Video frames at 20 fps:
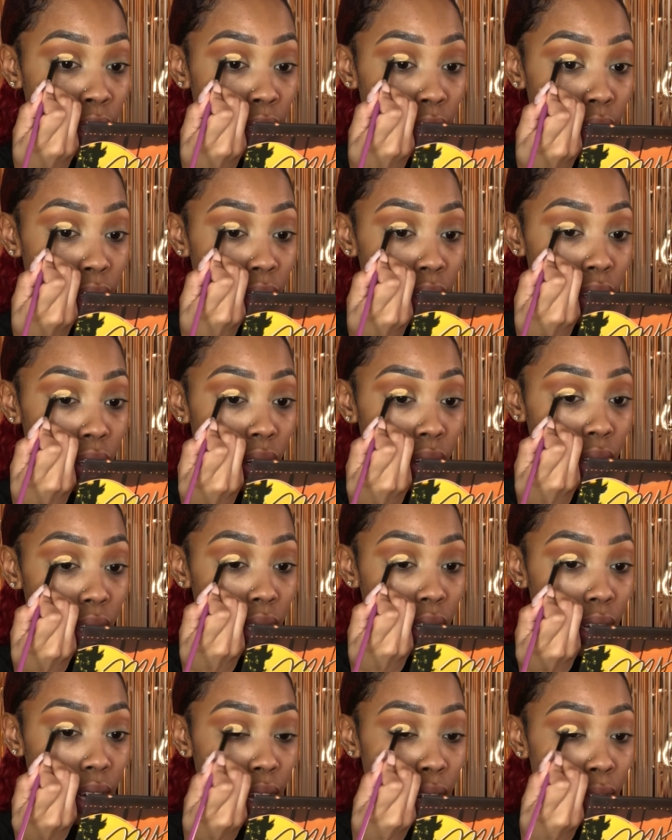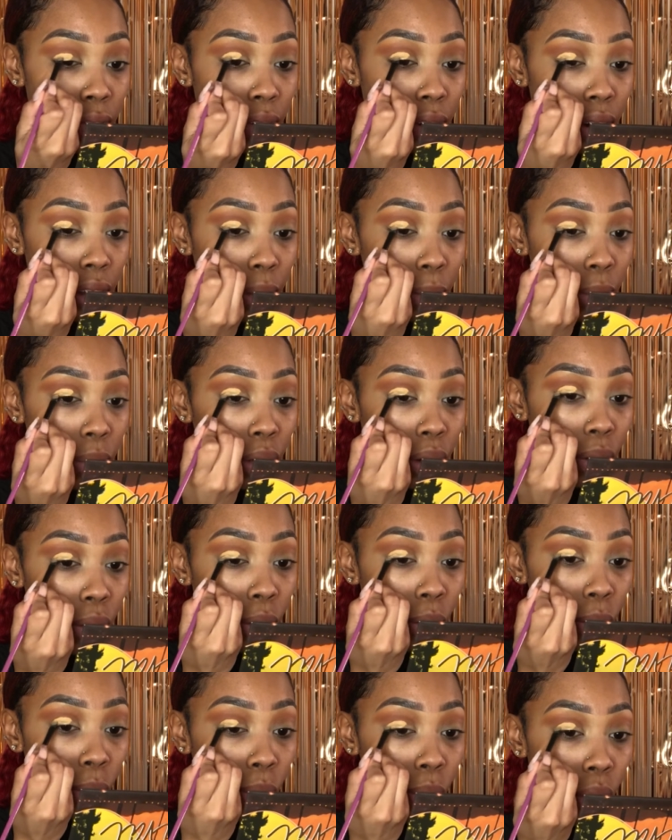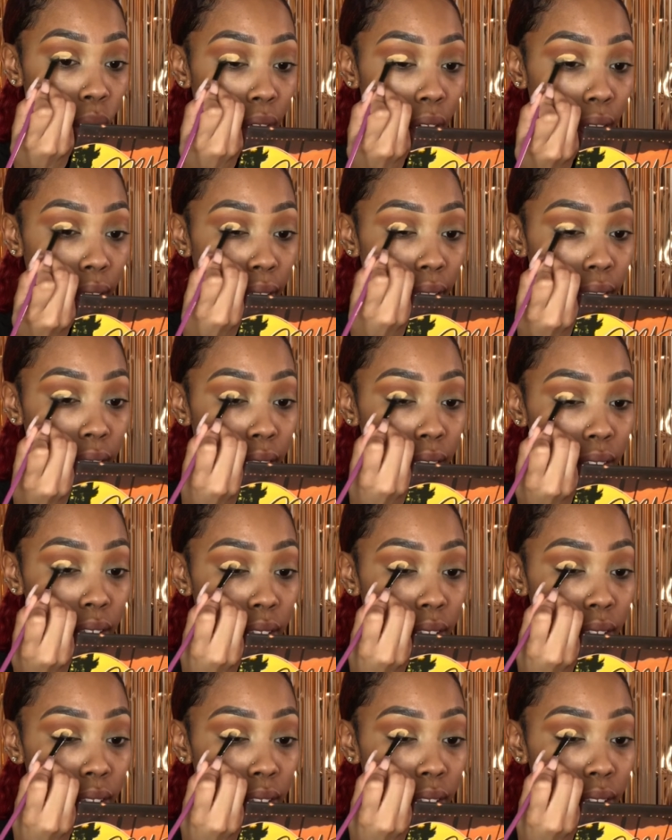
is start to cover up your whole eye